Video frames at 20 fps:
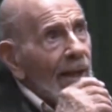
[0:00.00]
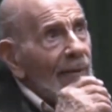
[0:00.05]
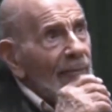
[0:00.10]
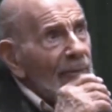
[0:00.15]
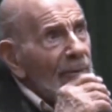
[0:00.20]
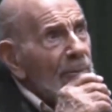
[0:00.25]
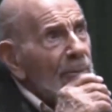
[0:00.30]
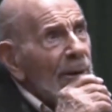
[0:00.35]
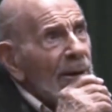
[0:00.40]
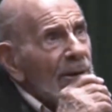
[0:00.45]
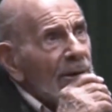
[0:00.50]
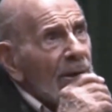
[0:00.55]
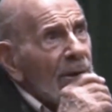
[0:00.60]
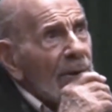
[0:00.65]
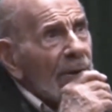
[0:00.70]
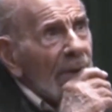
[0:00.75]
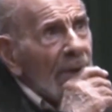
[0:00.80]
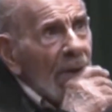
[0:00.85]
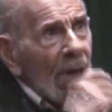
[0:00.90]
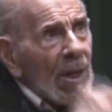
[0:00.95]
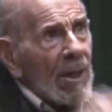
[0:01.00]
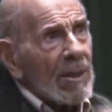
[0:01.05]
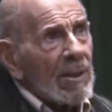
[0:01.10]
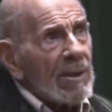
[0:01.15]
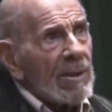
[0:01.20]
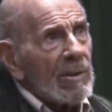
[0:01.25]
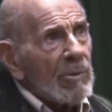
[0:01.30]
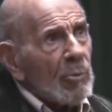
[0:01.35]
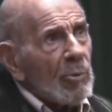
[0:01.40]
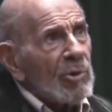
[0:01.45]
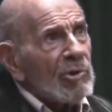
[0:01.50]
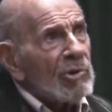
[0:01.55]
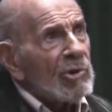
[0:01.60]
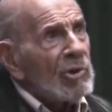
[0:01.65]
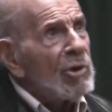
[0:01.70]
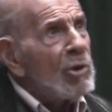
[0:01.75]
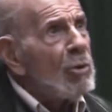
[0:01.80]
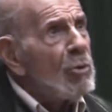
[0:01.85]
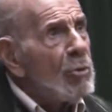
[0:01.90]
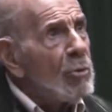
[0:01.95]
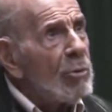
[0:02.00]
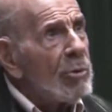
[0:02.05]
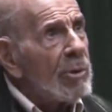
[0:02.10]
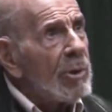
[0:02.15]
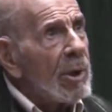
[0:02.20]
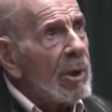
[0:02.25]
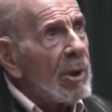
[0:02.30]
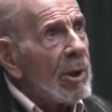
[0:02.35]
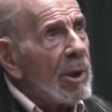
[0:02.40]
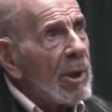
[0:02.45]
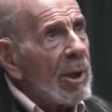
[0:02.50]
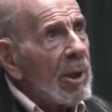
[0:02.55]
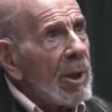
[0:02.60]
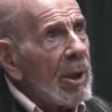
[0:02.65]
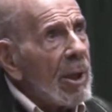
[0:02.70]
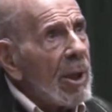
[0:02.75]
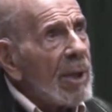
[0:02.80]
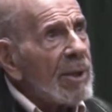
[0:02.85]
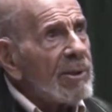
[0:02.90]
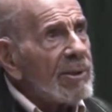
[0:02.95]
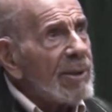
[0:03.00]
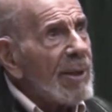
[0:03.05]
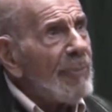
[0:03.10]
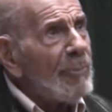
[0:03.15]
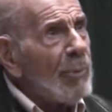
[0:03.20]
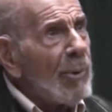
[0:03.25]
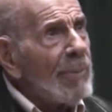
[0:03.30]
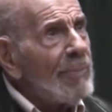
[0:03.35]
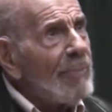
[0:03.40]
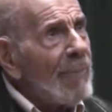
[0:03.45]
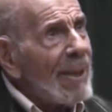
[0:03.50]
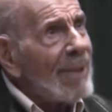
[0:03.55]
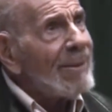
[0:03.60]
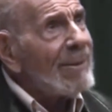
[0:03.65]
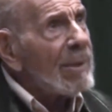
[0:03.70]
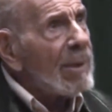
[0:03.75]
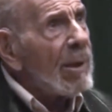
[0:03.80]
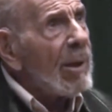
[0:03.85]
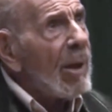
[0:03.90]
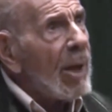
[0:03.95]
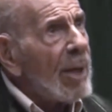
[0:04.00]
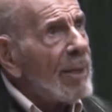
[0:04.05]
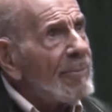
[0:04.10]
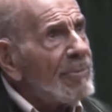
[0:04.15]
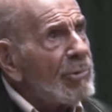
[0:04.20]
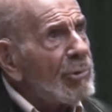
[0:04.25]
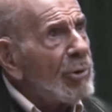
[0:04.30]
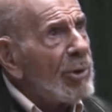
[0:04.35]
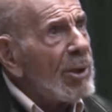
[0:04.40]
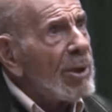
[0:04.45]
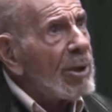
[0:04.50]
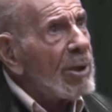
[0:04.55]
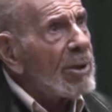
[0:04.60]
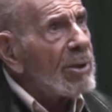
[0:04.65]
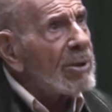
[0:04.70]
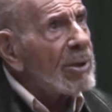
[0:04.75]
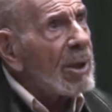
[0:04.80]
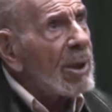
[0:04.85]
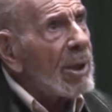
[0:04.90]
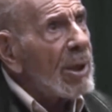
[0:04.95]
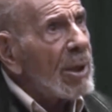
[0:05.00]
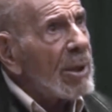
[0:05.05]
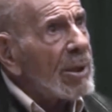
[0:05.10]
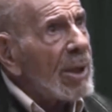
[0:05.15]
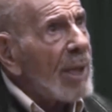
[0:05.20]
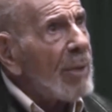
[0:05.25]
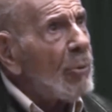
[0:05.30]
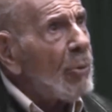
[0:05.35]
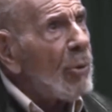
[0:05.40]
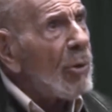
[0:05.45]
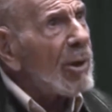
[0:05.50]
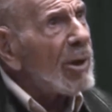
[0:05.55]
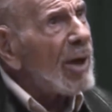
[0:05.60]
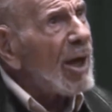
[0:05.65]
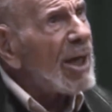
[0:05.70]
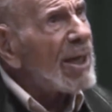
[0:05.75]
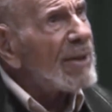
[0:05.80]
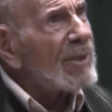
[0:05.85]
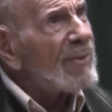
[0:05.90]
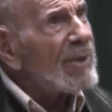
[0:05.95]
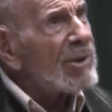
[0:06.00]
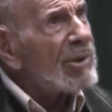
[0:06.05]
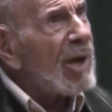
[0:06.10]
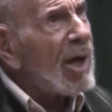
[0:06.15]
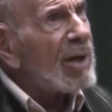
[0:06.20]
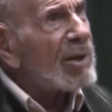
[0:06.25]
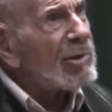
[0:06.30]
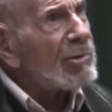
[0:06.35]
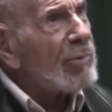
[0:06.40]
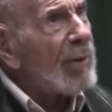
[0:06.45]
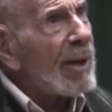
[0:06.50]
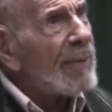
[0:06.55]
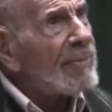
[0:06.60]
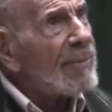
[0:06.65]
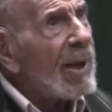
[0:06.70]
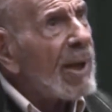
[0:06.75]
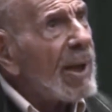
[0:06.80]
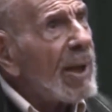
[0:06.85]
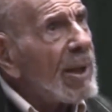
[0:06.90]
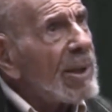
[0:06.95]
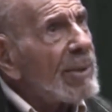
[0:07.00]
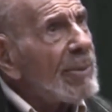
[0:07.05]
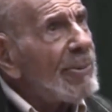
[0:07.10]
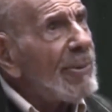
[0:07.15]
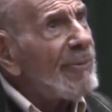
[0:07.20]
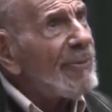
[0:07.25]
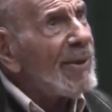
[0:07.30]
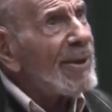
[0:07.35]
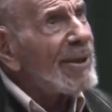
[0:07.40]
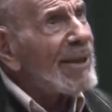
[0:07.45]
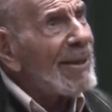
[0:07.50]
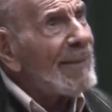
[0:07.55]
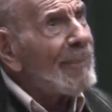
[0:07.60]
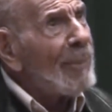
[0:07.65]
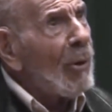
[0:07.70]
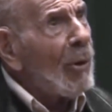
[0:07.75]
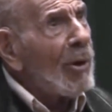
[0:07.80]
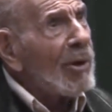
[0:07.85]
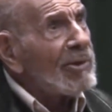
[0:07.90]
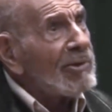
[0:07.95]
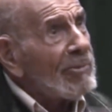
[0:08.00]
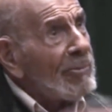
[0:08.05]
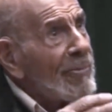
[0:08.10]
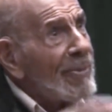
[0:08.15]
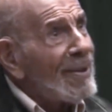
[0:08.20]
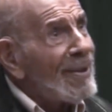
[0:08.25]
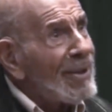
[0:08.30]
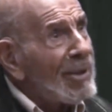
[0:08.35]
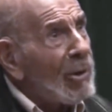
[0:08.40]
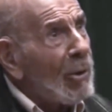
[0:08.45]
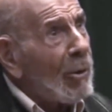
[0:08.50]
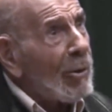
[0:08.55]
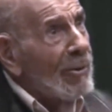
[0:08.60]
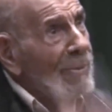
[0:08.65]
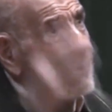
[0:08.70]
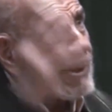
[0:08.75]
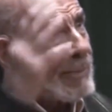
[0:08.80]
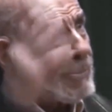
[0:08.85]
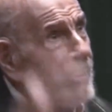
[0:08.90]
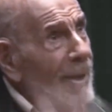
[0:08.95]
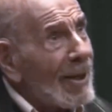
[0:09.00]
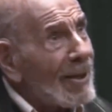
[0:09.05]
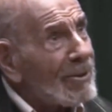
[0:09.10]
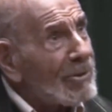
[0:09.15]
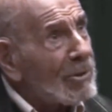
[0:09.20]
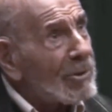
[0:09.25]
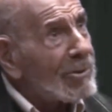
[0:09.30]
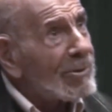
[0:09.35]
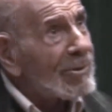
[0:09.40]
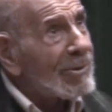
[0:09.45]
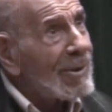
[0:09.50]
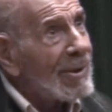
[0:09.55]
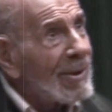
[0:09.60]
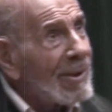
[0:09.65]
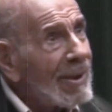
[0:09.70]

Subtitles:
Everybody on the island was nude, except when men climbed trees, they wore kind of a jockstrap to prevent their balls from being caught in the branches.